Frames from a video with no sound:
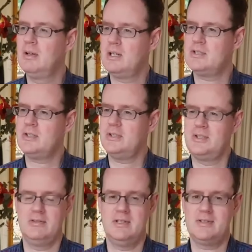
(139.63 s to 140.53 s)
I
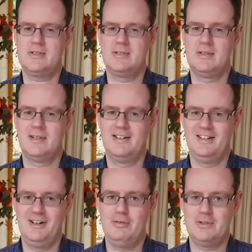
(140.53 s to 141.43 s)
started this
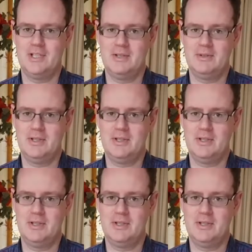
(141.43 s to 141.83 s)
over a year